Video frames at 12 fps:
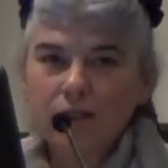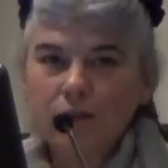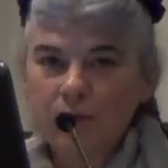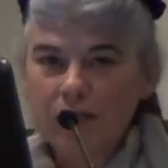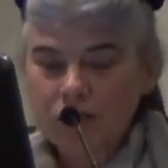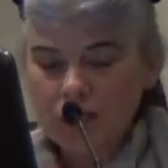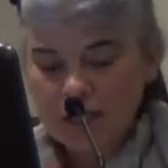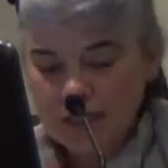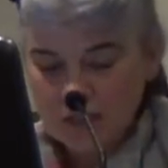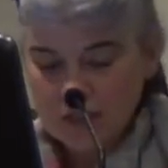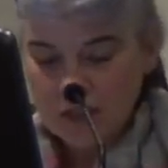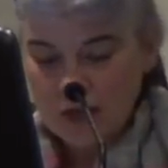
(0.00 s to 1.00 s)
Dementia
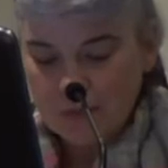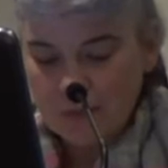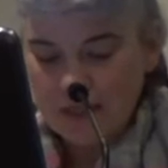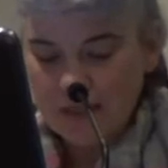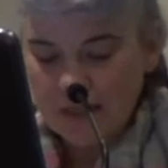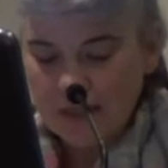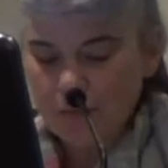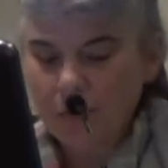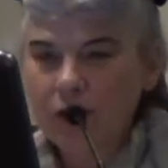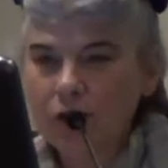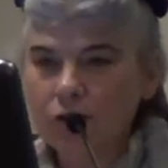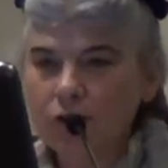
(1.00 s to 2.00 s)
has taught me that I'm
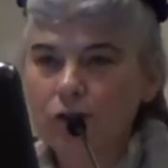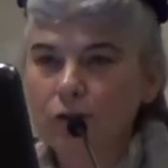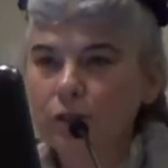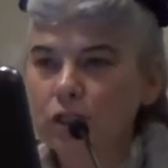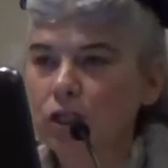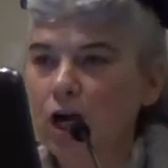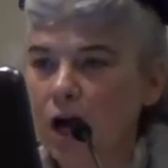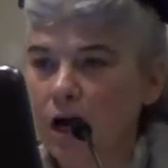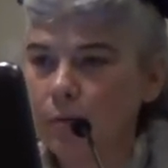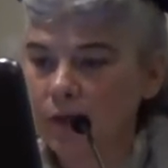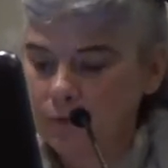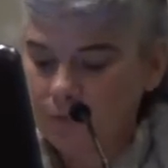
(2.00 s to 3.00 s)
here to do a
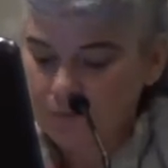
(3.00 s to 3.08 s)
job.